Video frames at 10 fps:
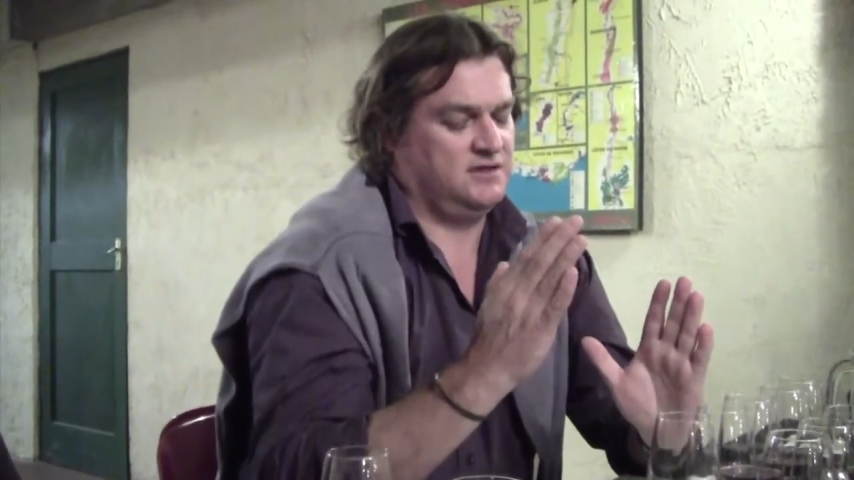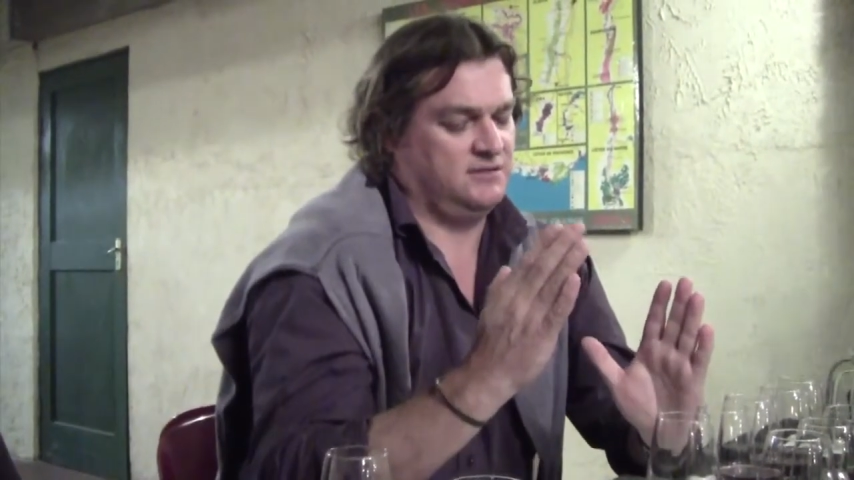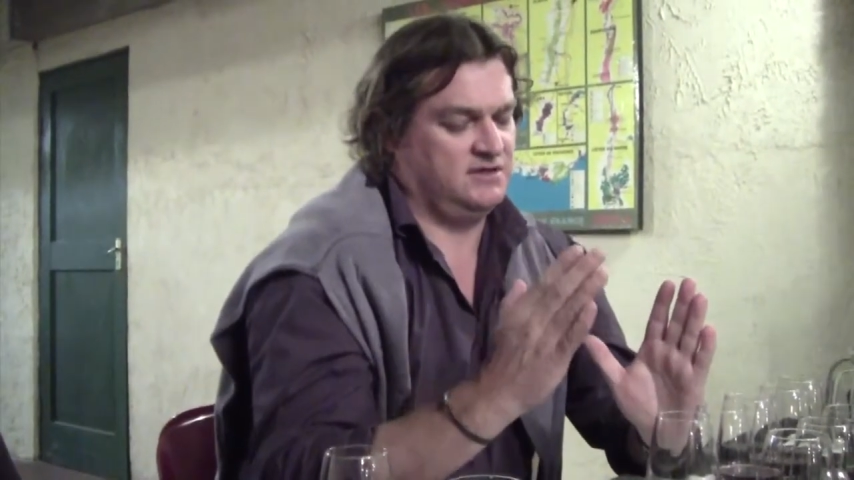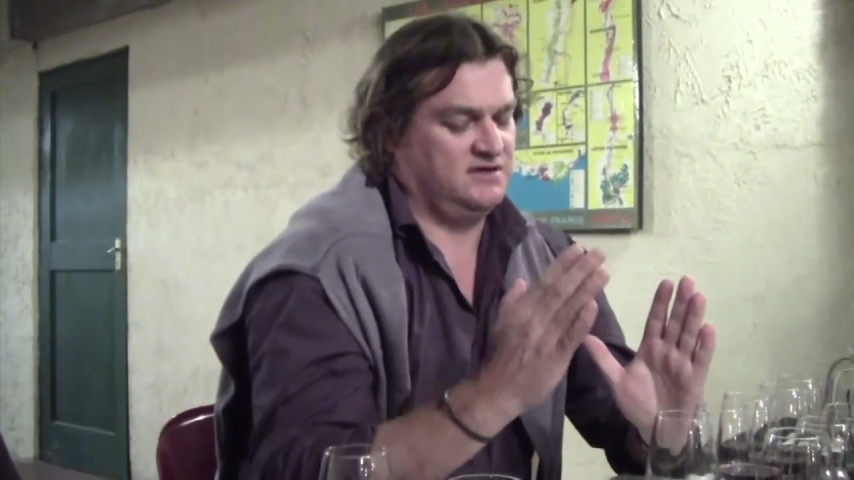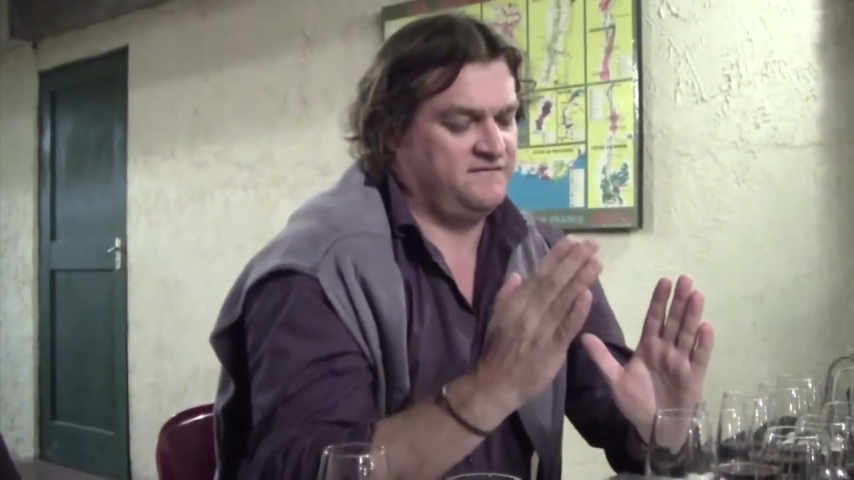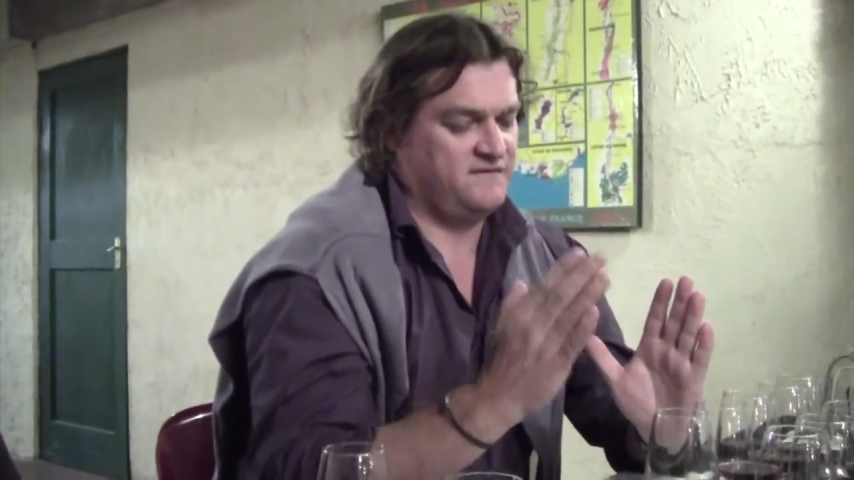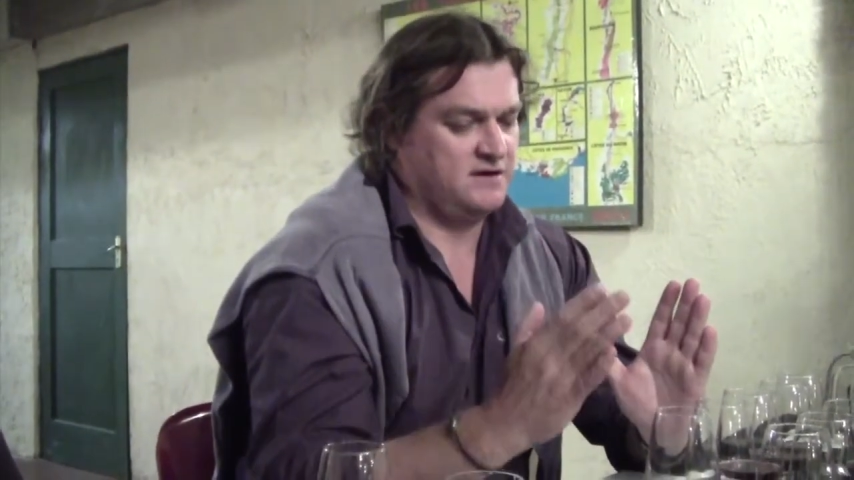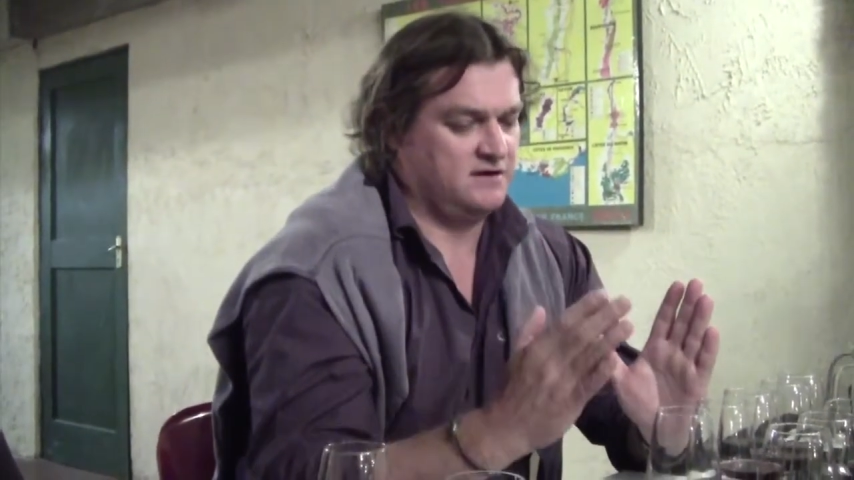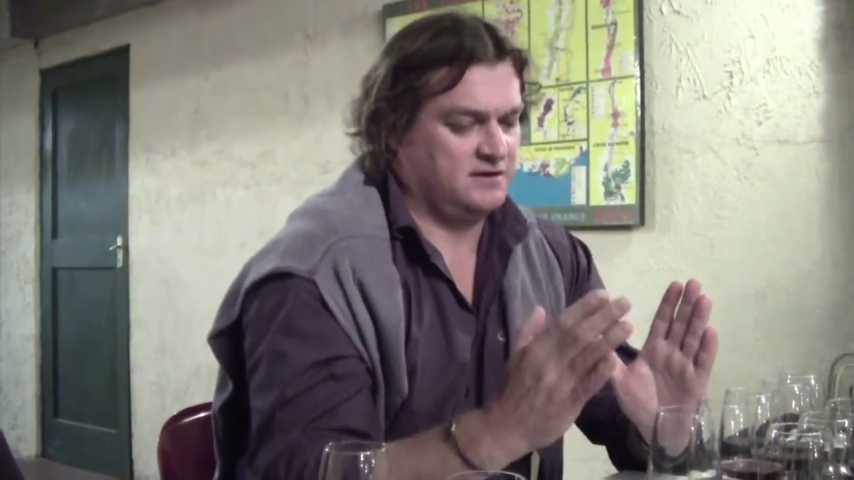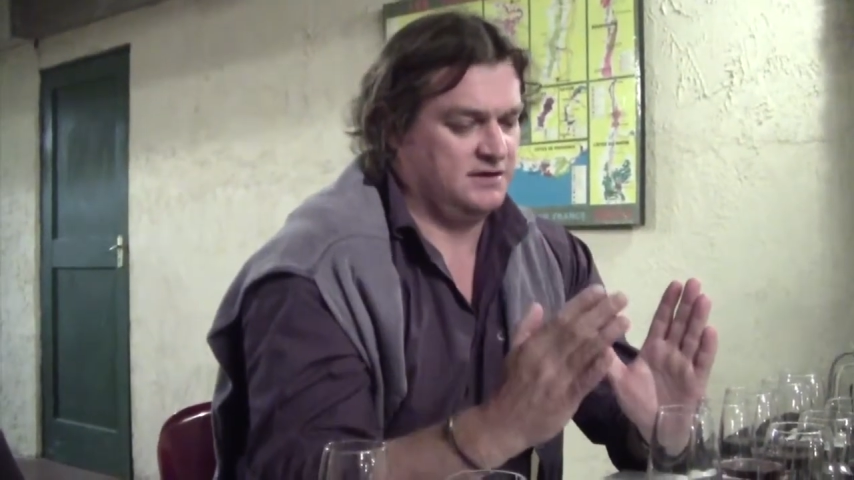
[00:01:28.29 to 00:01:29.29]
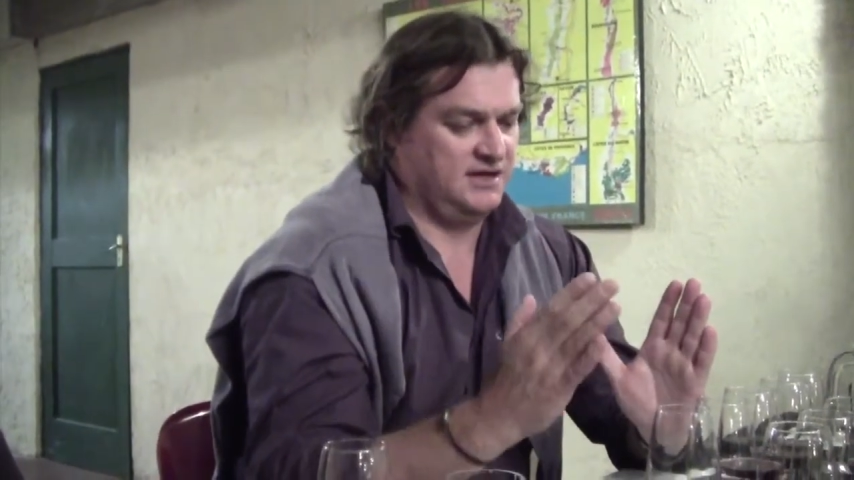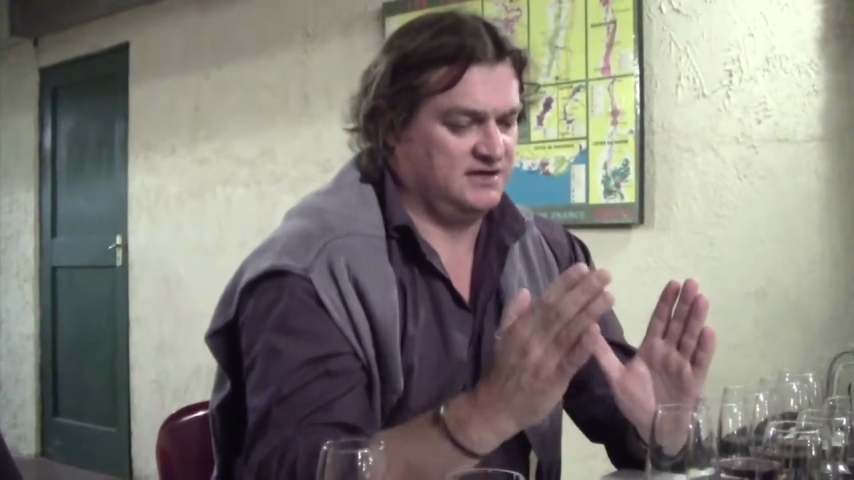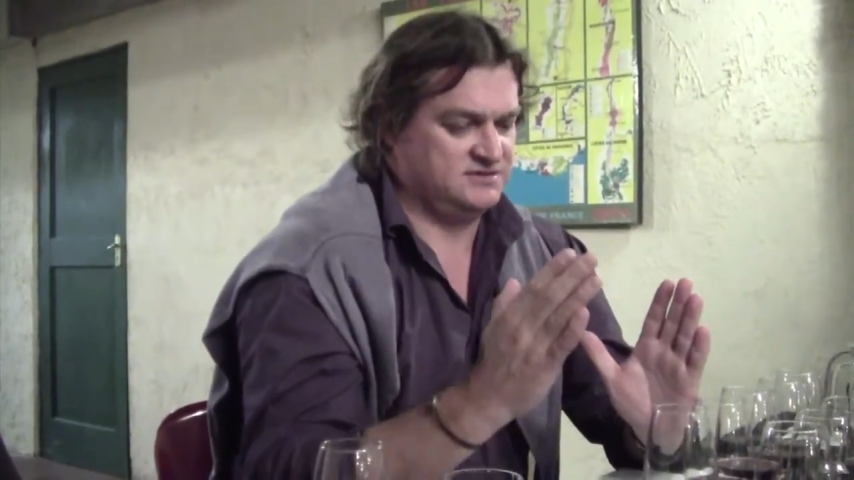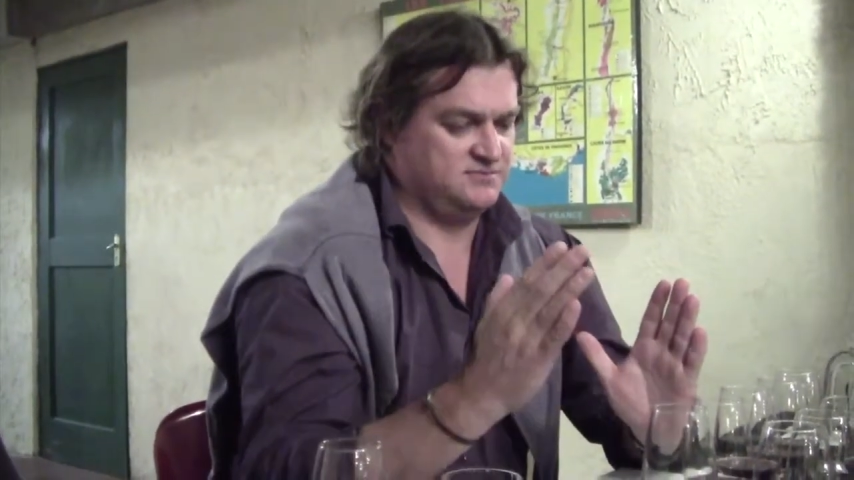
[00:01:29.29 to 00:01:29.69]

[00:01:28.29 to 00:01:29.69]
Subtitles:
Cabernet Franc as